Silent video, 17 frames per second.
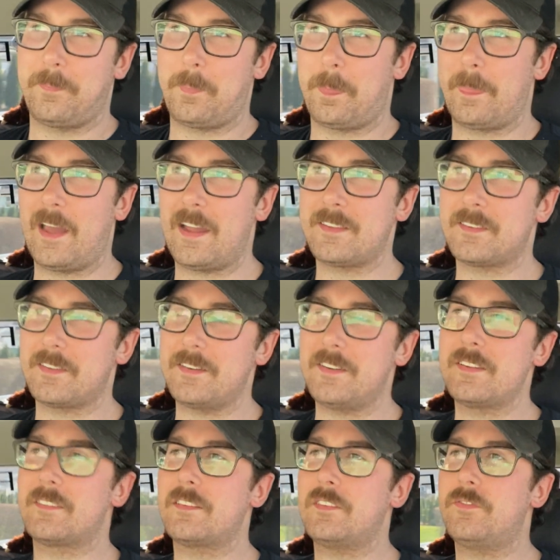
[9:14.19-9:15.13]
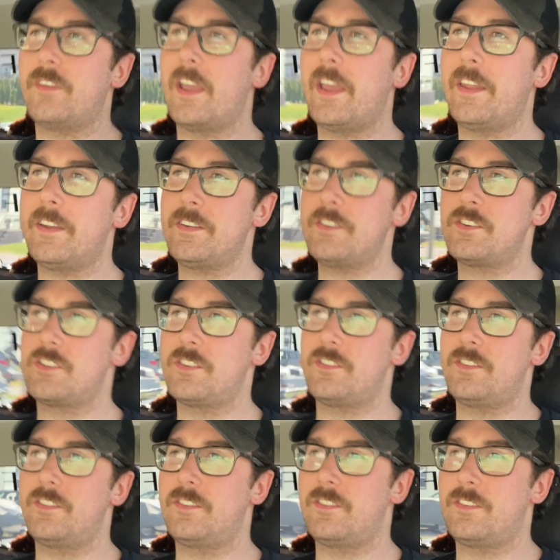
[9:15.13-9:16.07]
That's the disadvantage
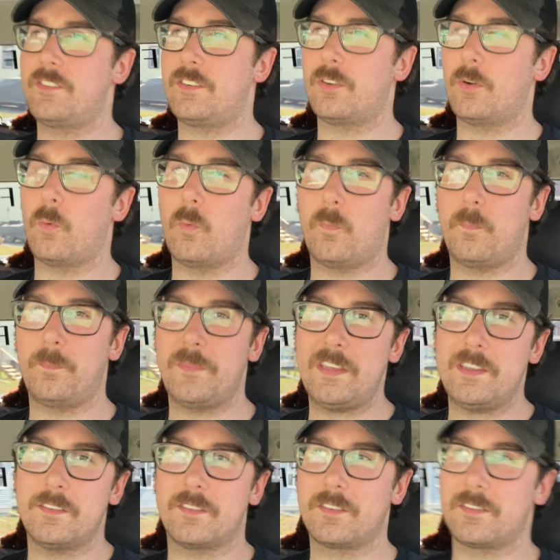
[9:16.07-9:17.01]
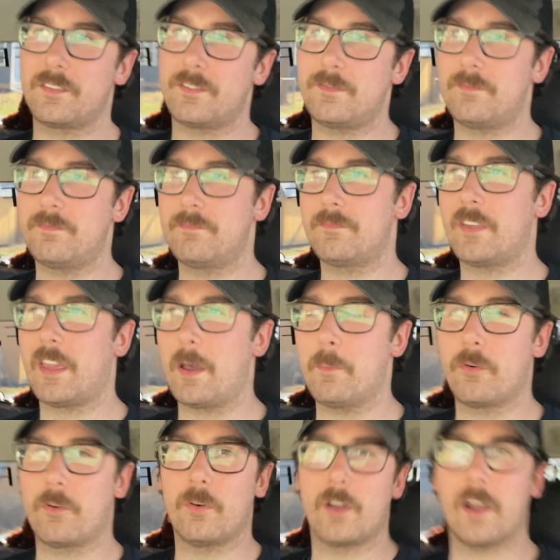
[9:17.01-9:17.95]
to these
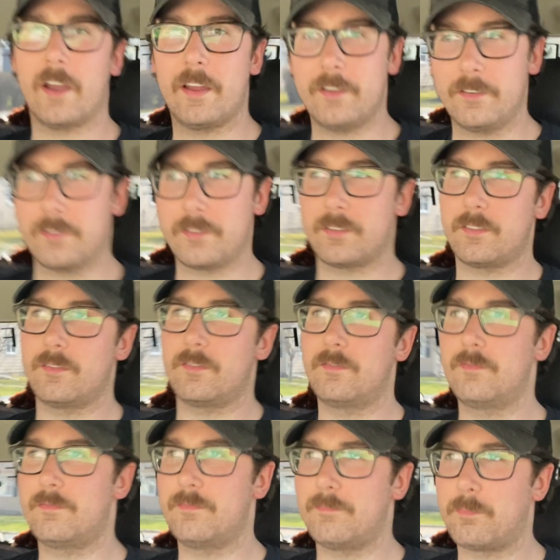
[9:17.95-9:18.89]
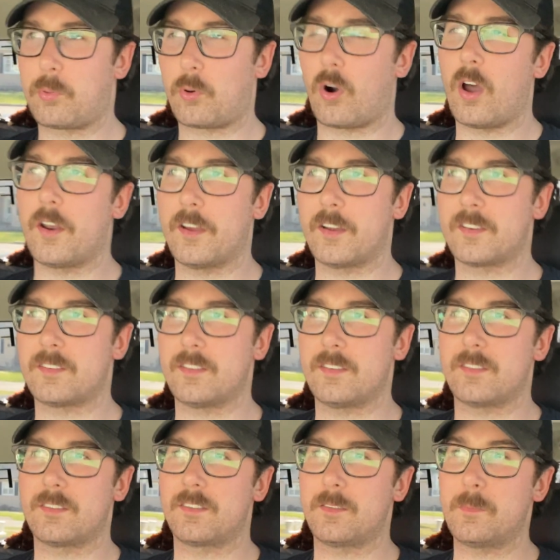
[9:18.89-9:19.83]
chemical guys' products,
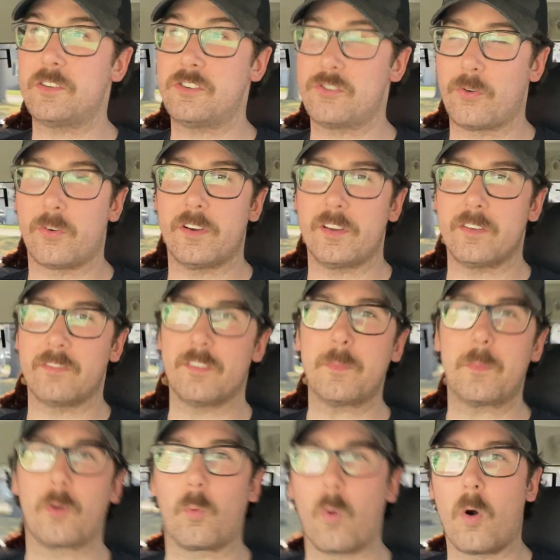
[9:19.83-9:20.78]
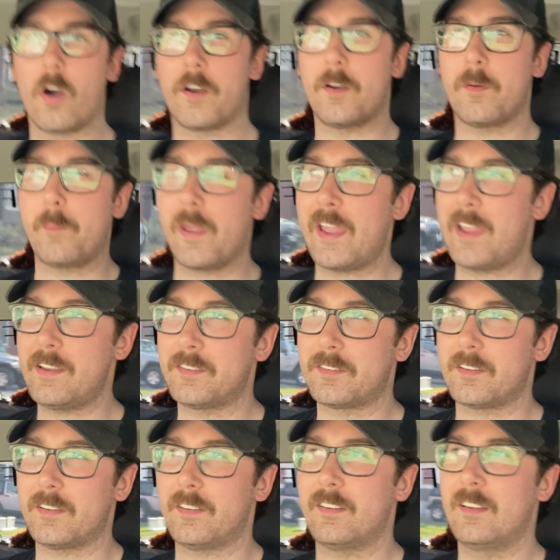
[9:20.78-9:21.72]
is the majority of them are water-based
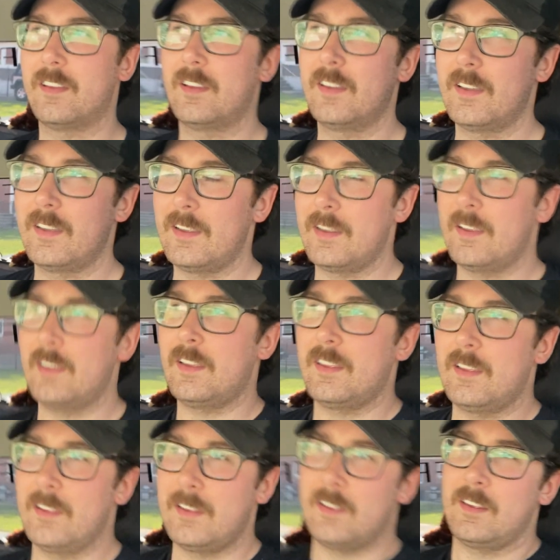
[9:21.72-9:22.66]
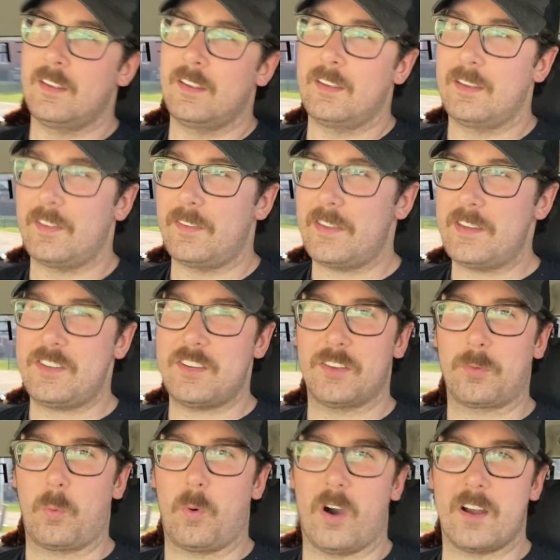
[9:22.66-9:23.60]
and they just
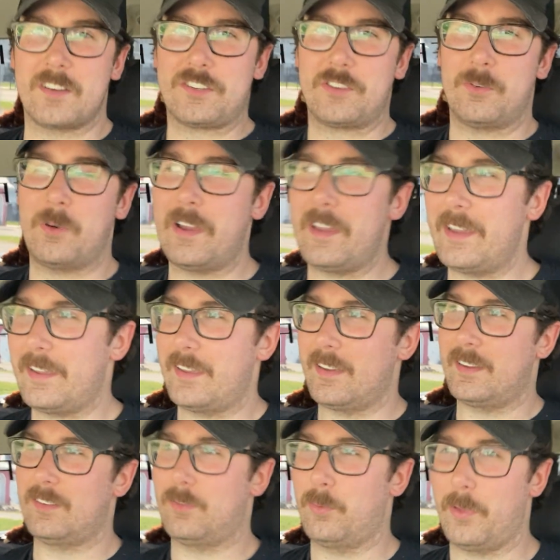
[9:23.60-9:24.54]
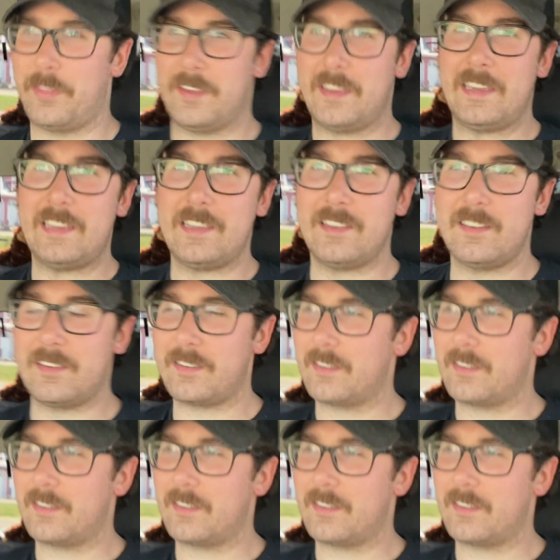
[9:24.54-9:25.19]
wash away with ease.